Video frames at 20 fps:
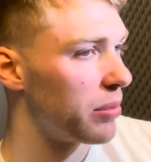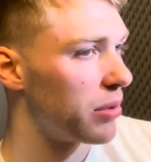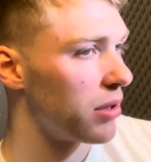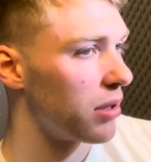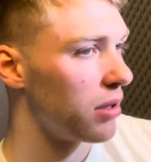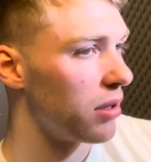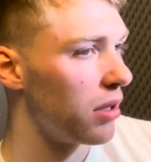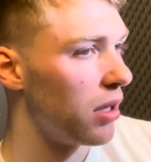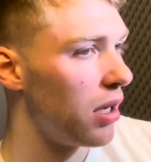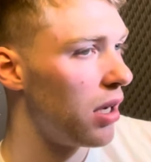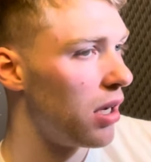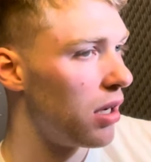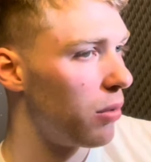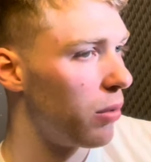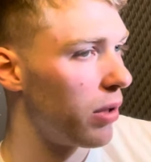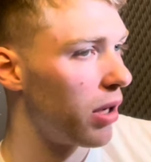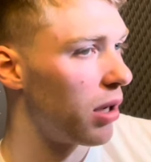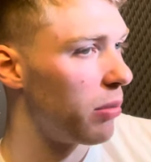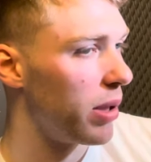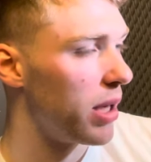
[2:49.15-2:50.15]
So
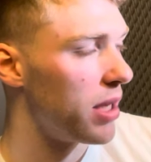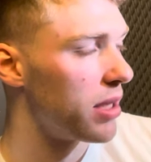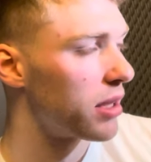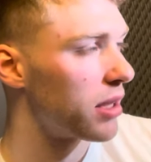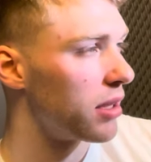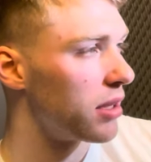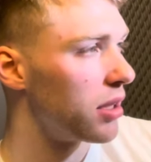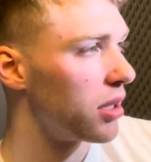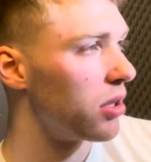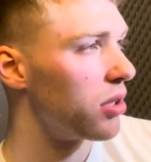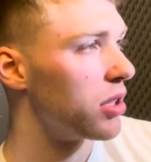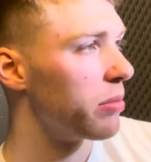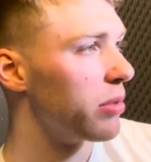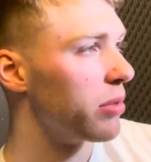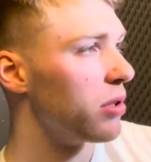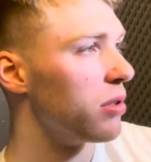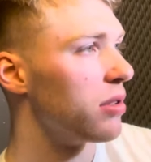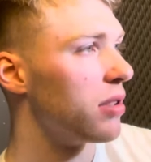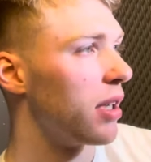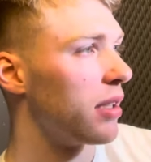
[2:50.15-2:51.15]
when our bench continues to
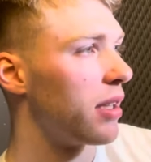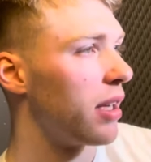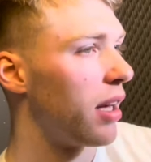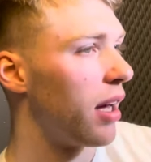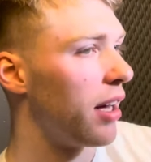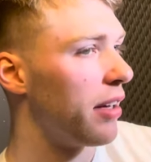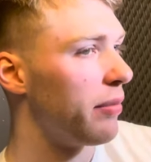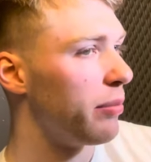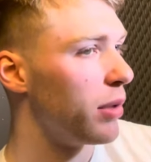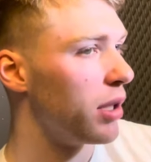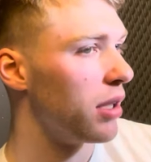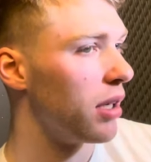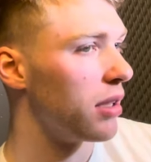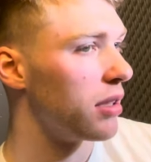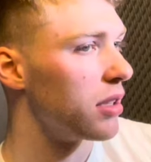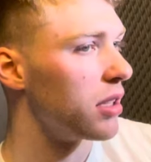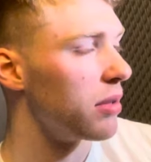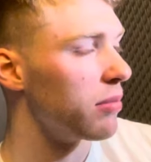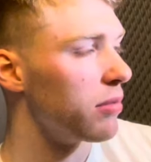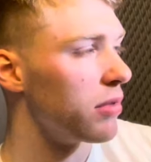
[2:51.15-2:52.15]
produce like they have been, our
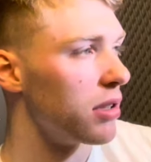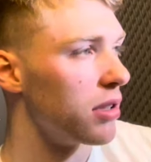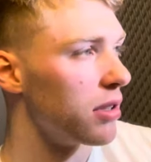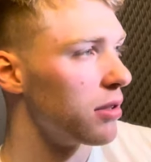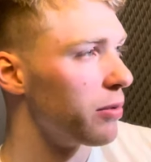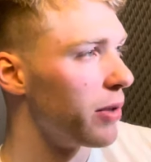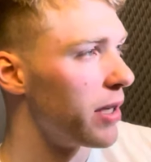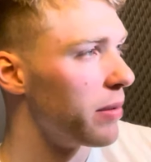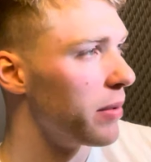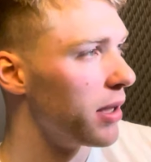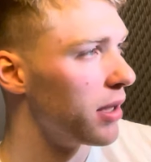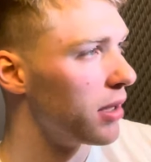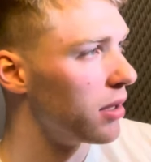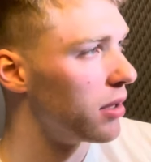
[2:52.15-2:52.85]
team is just way better.